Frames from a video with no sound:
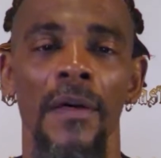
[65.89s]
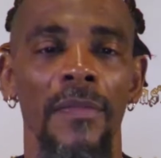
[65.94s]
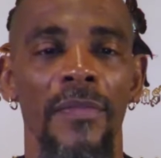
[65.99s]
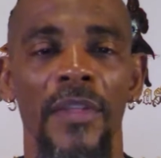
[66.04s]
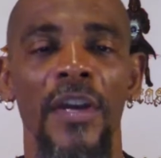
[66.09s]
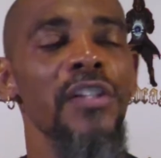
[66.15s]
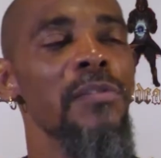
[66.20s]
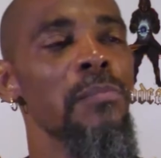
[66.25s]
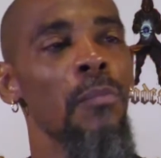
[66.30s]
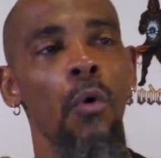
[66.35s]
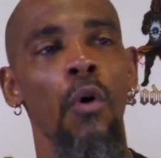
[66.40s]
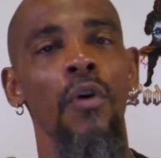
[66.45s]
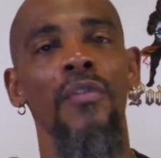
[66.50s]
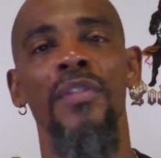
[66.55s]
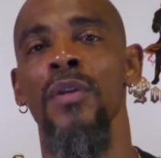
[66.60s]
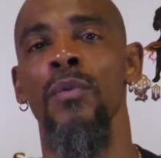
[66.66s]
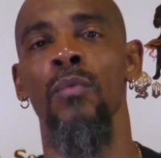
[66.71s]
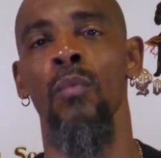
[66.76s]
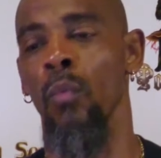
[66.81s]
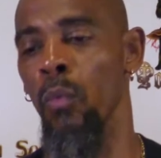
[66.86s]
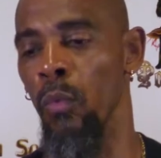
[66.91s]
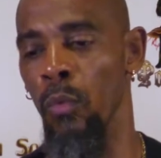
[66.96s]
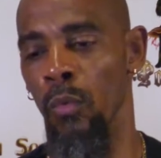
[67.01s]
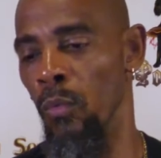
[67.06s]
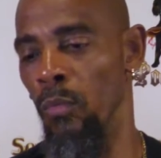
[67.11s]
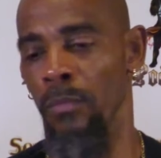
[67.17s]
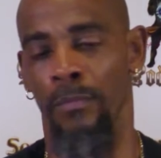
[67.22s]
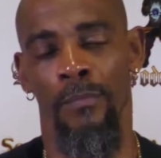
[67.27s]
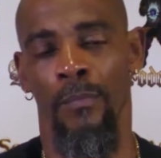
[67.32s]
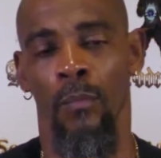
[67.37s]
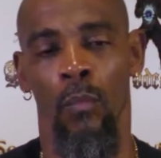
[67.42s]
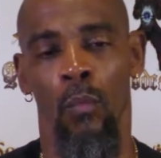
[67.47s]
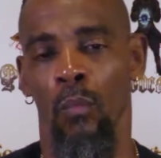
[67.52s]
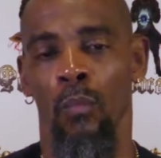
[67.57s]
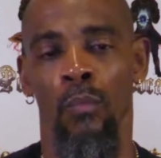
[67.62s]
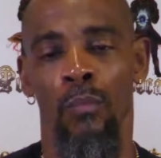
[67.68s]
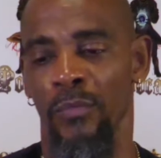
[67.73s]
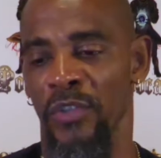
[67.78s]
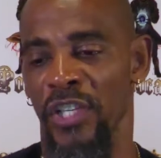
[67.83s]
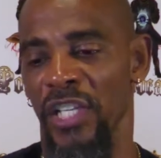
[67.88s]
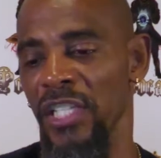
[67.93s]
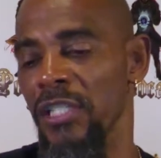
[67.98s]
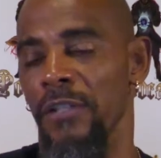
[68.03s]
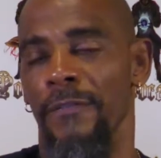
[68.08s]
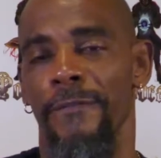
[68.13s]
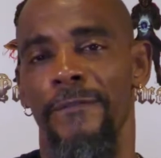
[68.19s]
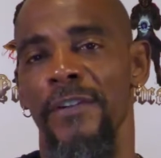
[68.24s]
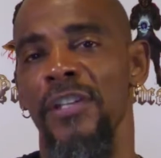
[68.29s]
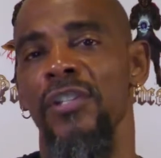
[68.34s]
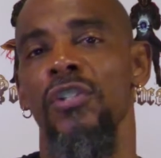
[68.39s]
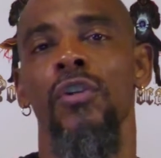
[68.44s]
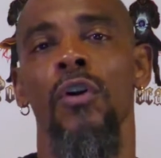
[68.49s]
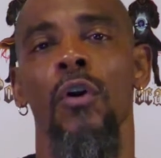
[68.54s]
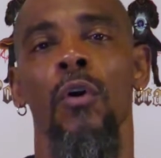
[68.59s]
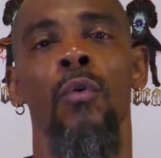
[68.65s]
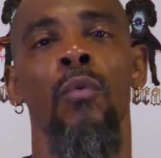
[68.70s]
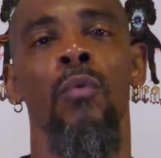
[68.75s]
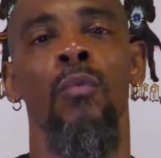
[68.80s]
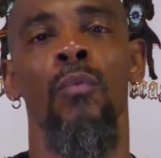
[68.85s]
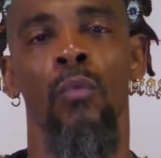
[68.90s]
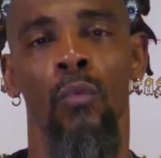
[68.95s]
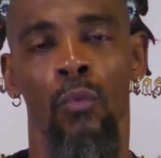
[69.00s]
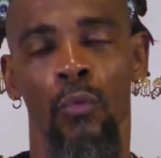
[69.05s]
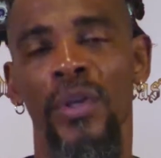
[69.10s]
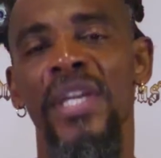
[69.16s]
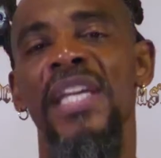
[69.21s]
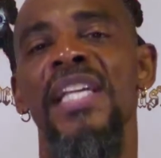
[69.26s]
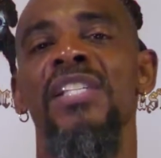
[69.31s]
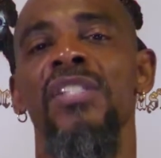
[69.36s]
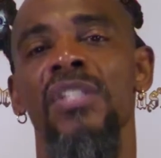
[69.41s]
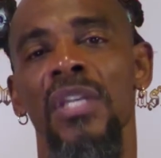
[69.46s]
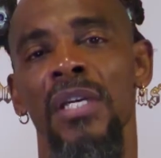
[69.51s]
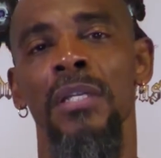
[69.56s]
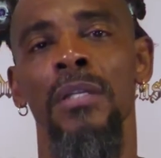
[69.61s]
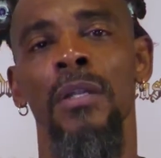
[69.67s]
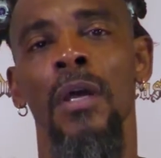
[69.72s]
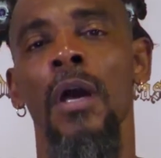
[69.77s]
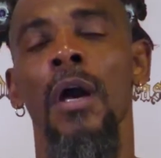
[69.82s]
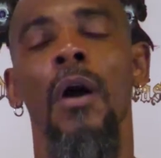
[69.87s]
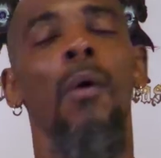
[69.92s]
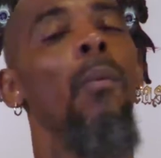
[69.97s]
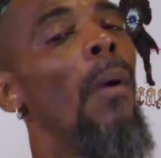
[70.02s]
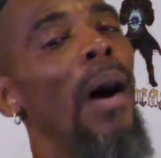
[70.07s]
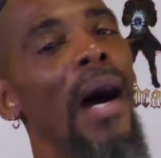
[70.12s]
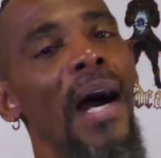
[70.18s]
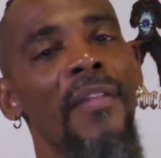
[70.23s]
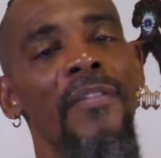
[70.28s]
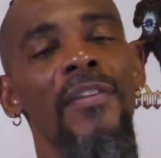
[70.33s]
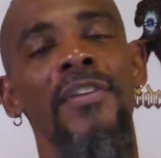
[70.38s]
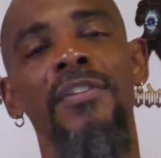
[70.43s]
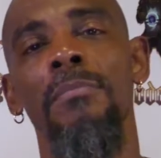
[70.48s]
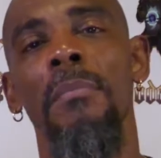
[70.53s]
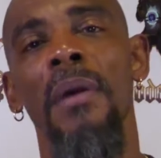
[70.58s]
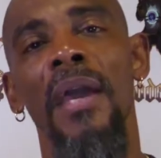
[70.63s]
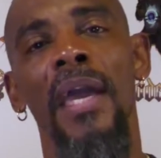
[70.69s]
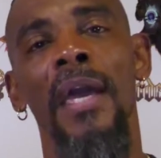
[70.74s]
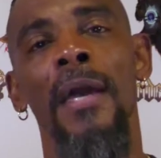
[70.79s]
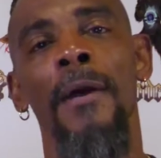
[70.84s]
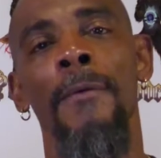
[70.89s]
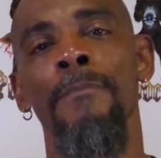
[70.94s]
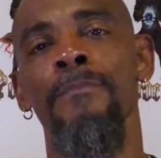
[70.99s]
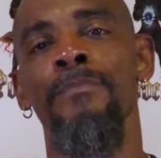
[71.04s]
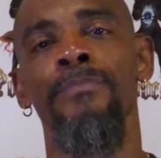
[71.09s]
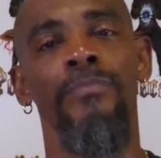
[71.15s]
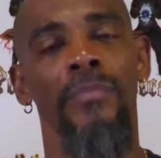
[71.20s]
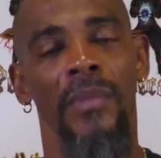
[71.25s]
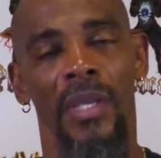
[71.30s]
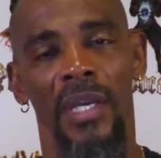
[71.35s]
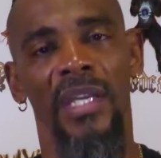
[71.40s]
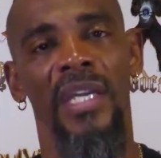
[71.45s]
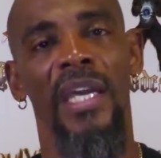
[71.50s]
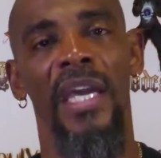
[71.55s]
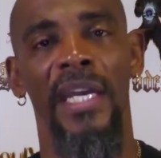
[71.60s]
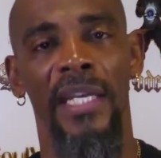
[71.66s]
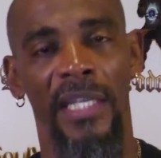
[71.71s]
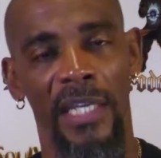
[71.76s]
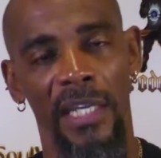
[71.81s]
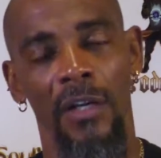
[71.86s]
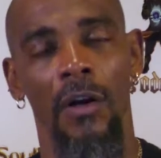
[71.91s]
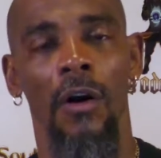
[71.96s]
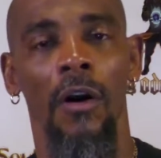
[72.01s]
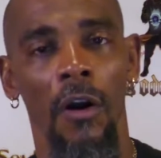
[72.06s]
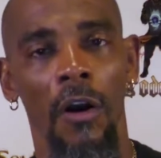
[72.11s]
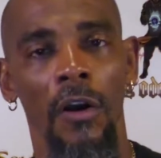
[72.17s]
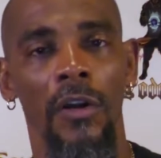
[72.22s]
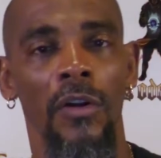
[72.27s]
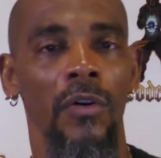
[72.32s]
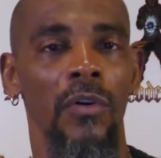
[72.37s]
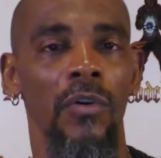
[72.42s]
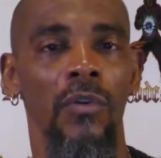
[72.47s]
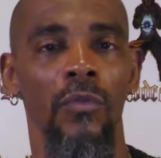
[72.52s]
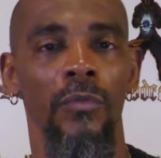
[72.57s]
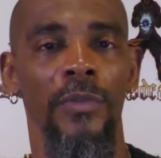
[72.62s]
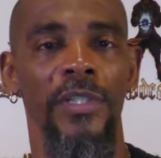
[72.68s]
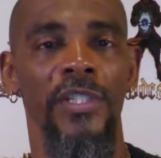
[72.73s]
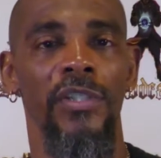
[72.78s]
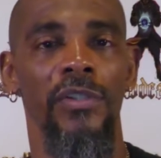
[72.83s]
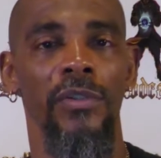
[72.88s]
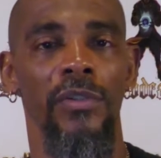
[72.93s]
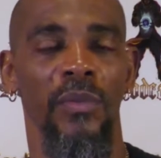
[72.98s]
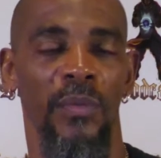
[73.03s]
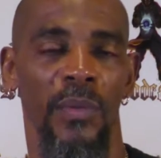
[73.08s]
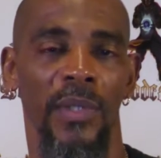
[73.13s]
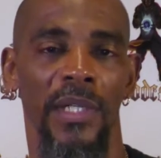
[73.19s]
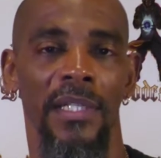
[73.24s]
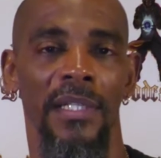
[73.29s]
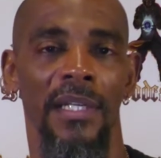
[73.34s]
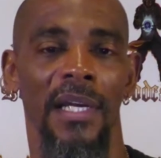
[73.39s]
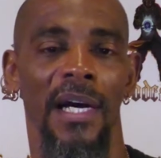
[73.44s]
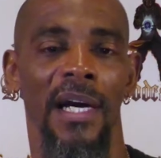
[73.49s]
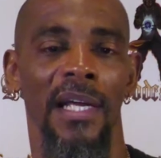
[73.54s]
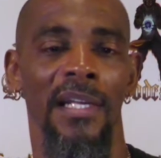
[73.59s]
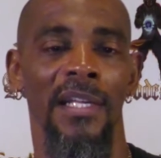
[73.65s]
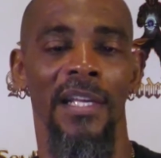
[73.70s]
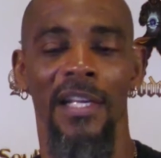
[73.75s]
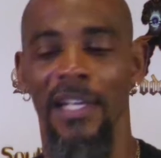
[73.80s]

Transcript: There's more than just the physical reason why this man can't get a hard on with you or whatnot.